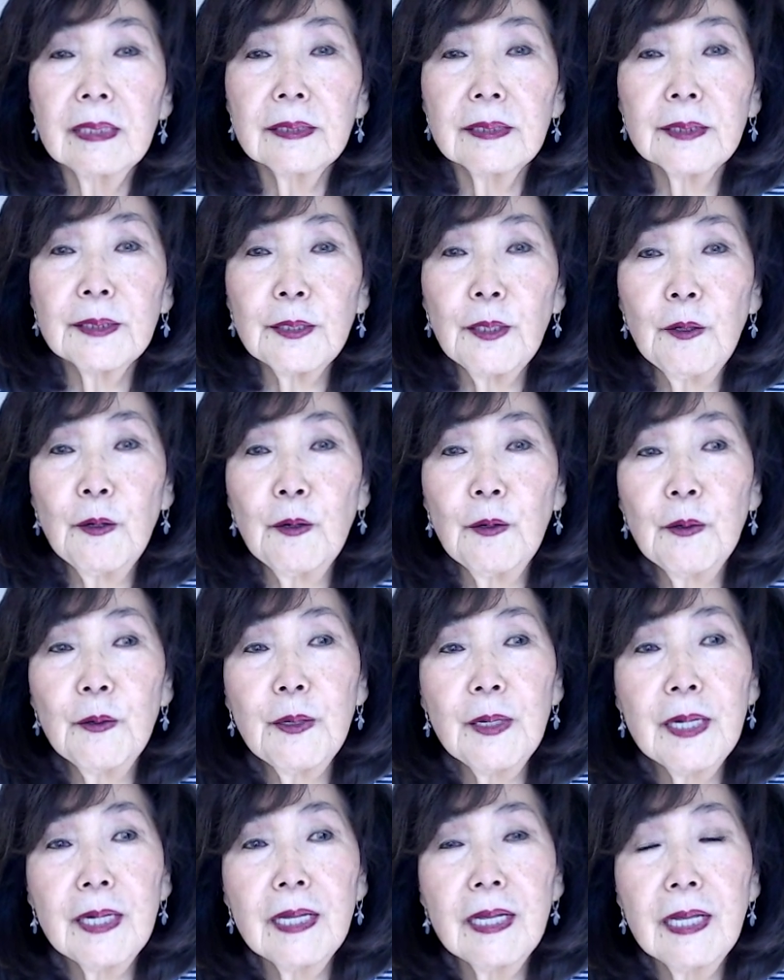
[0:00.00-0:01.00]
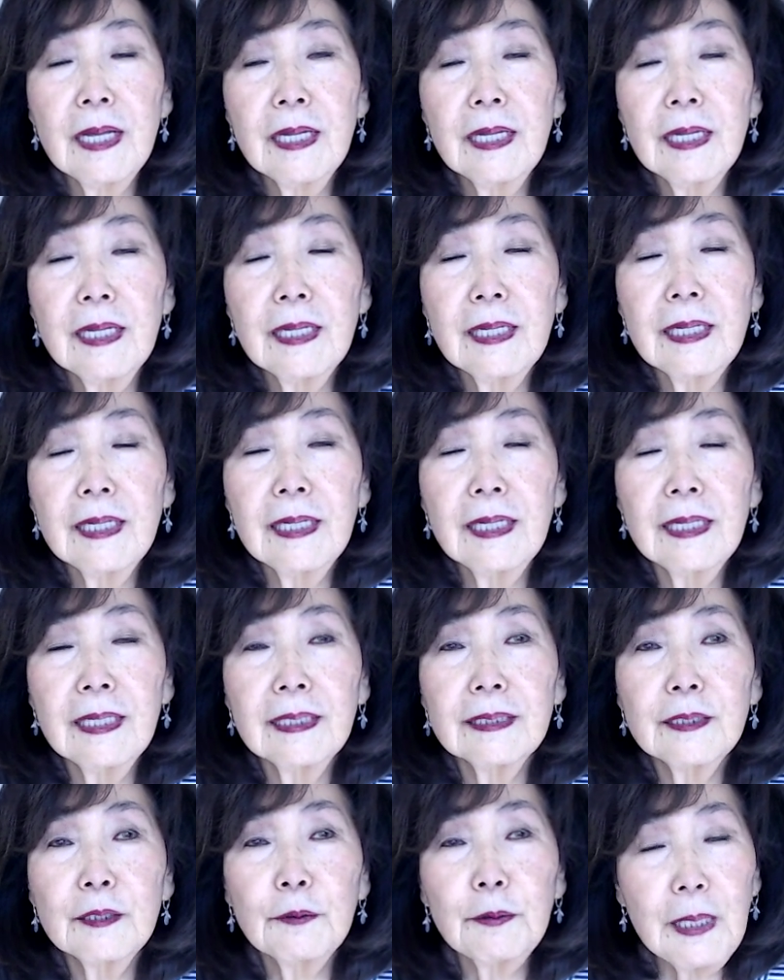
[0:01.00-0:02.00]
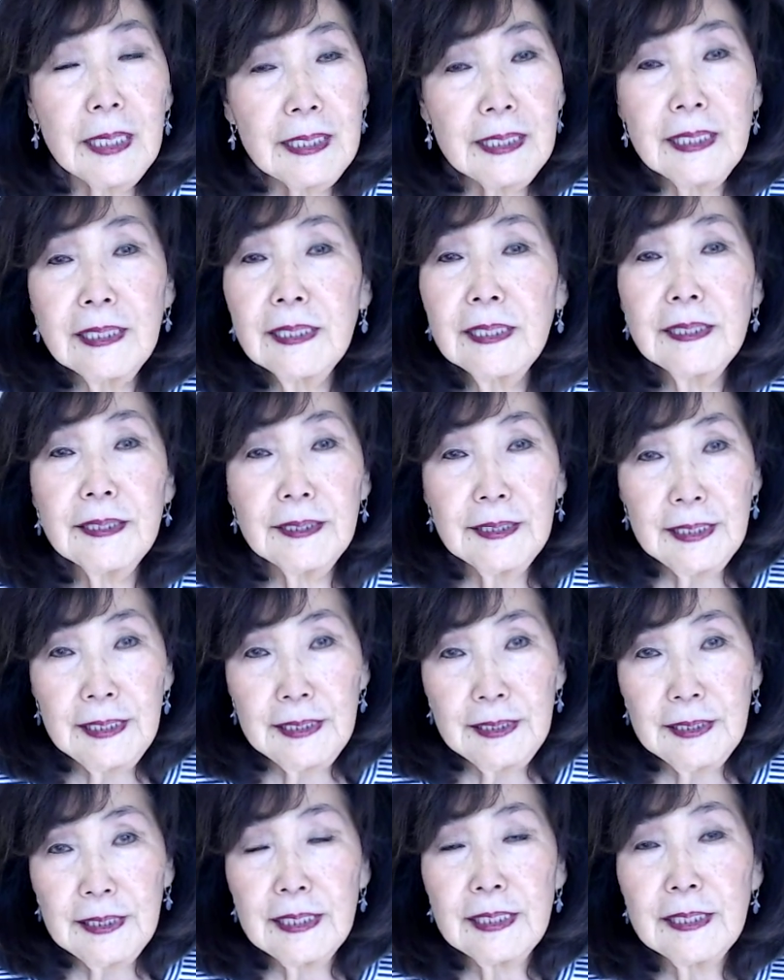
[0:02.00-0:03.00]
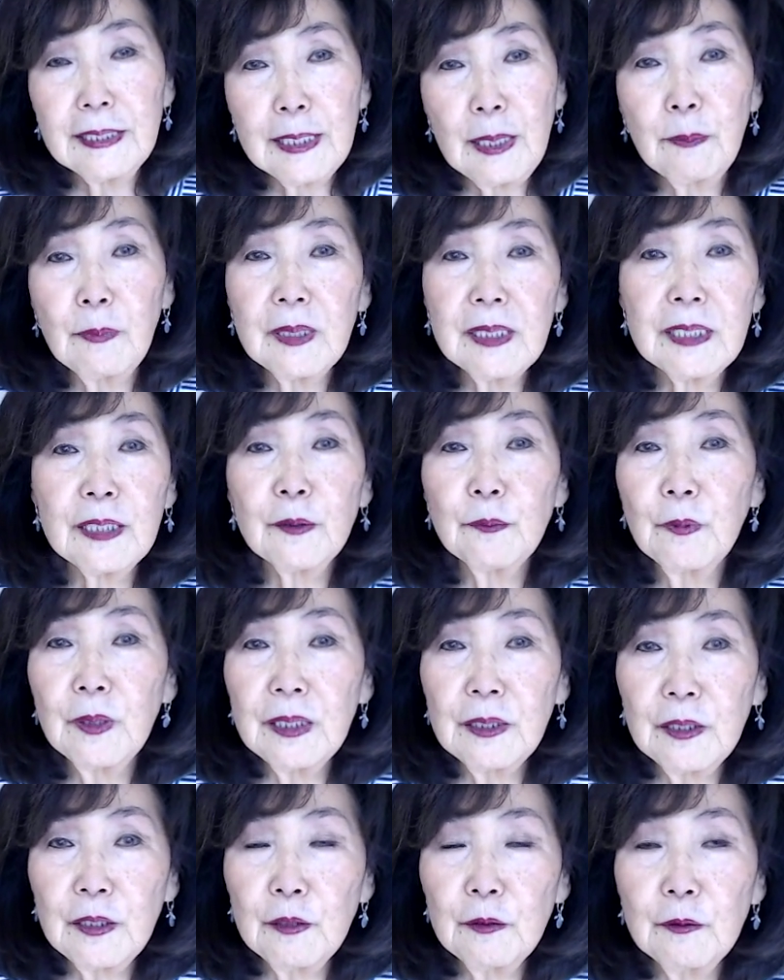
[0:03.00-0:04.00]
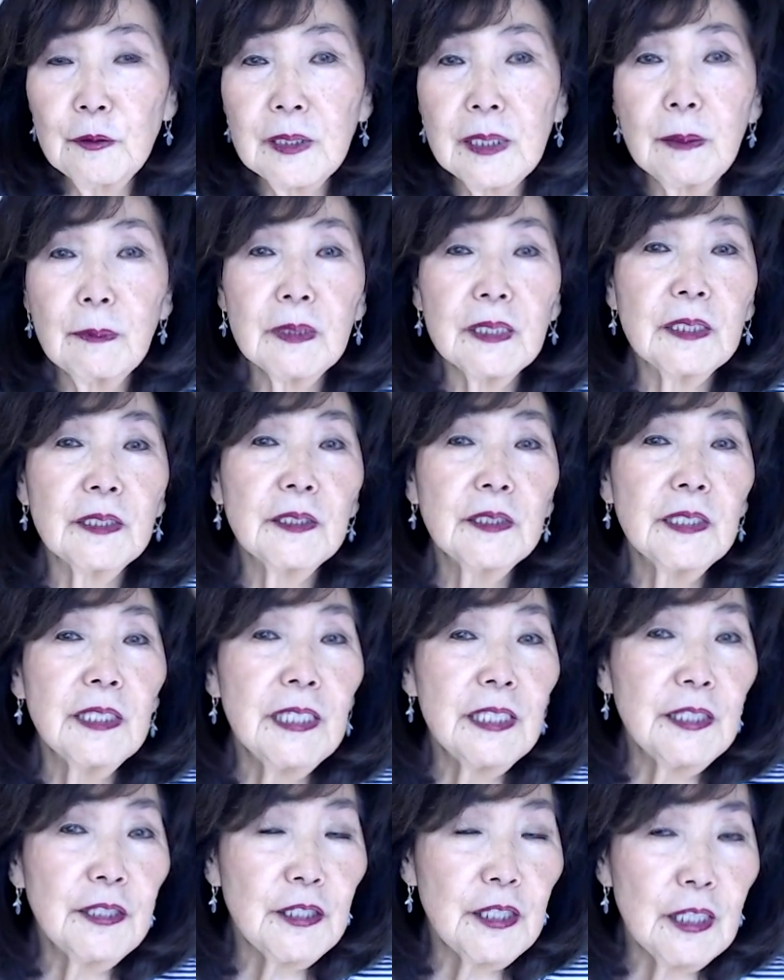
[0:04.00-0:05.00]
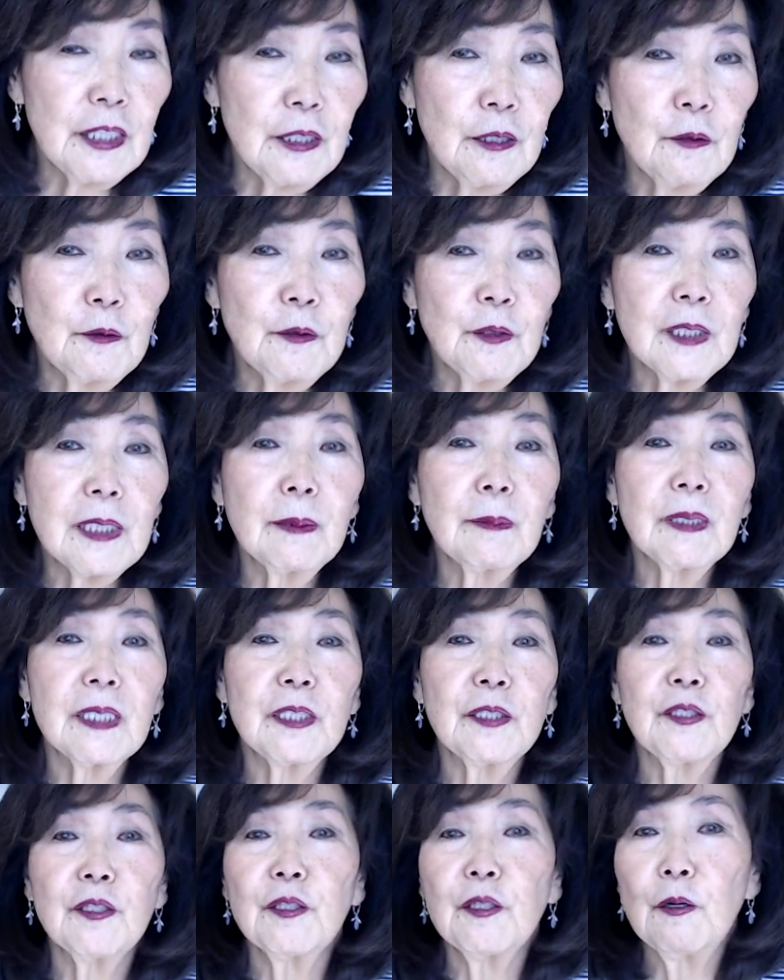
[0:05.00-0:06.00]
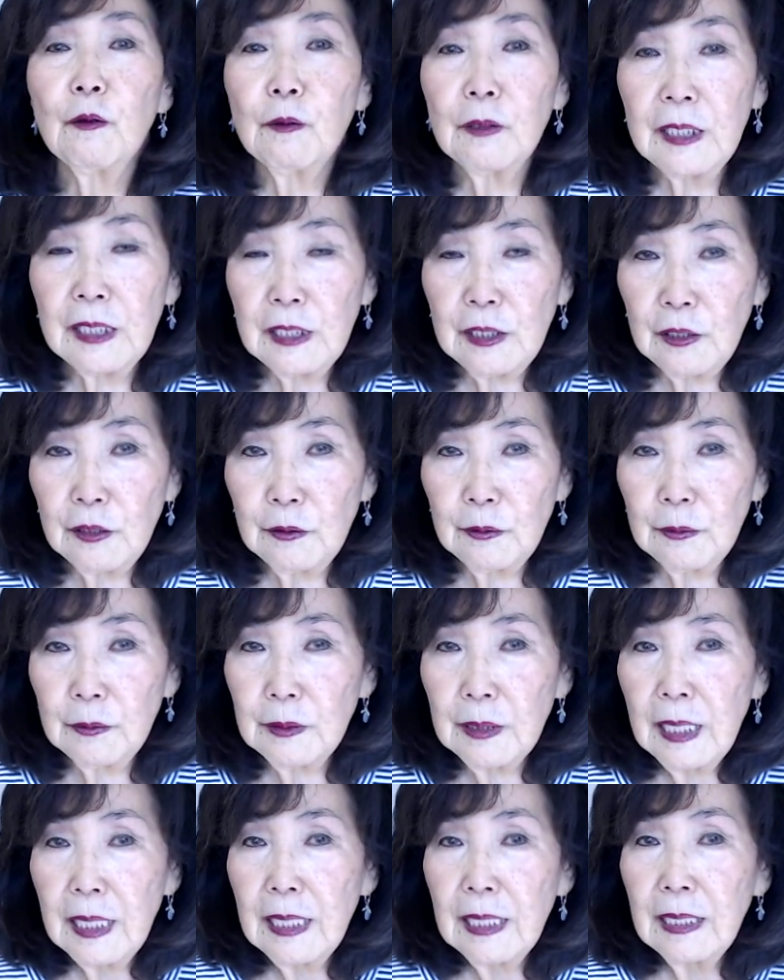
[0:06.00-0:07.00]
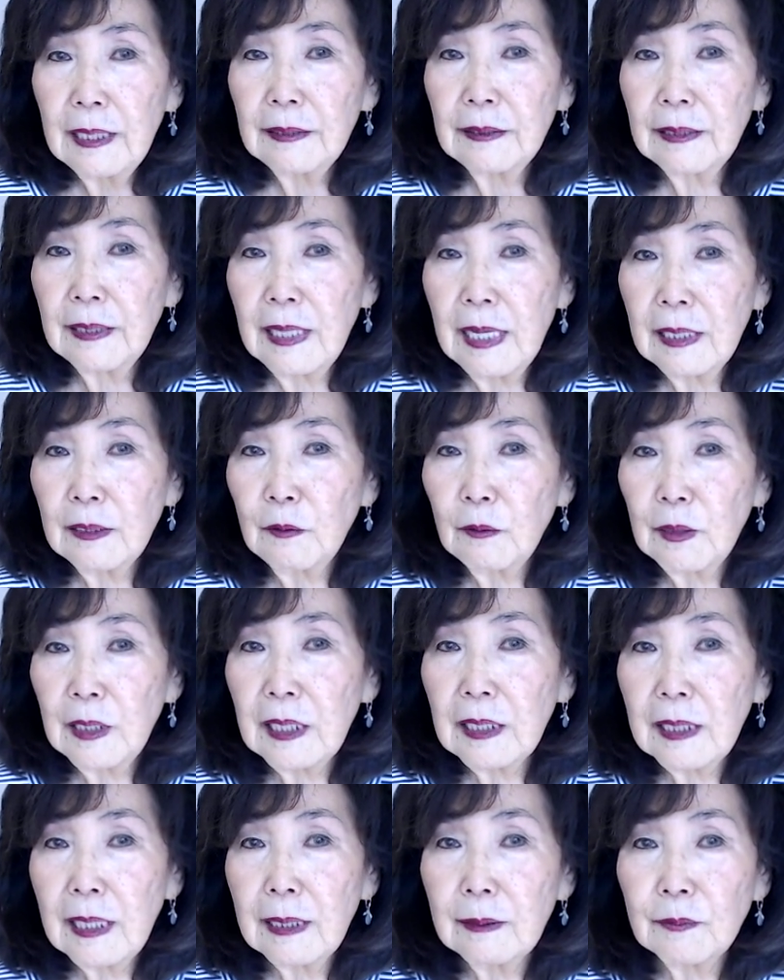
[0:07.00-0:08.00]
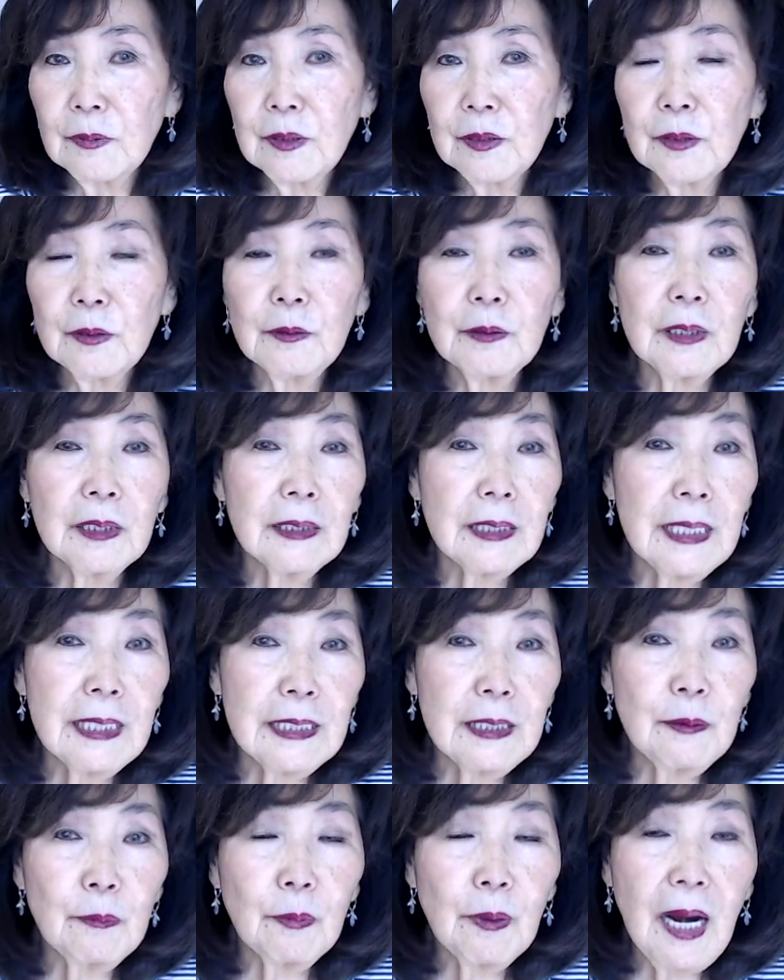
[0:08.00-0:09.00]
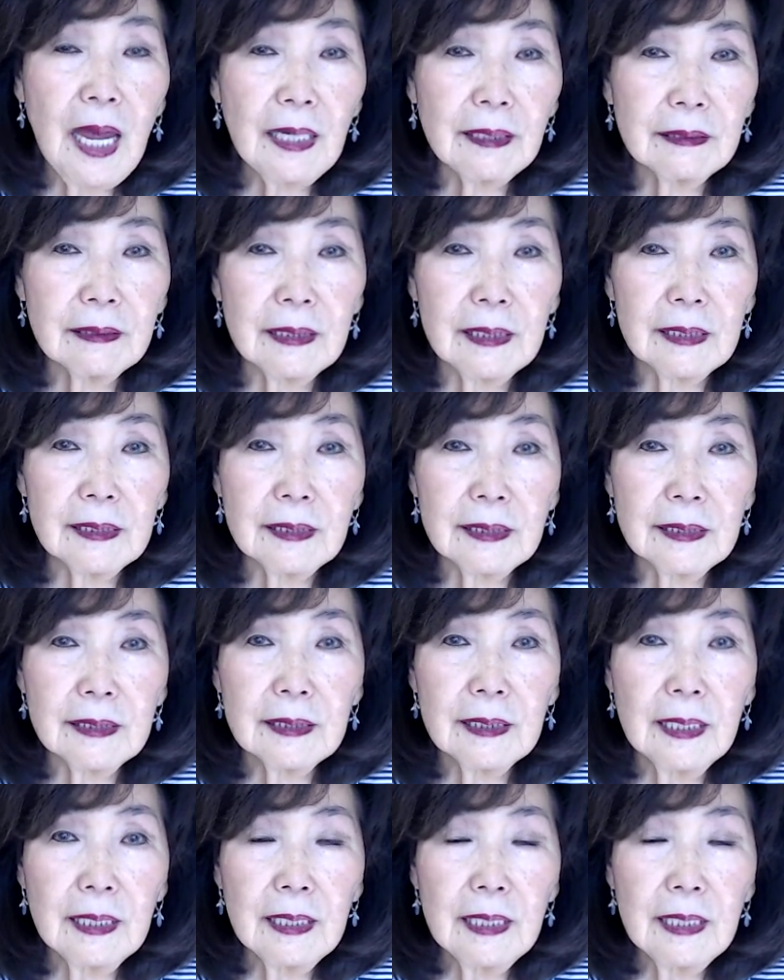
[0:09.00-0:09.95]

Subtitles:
So training is easy. Somebody's with you, somebody's teaching you, somebody's showing you. Then when it comes to the daily practice,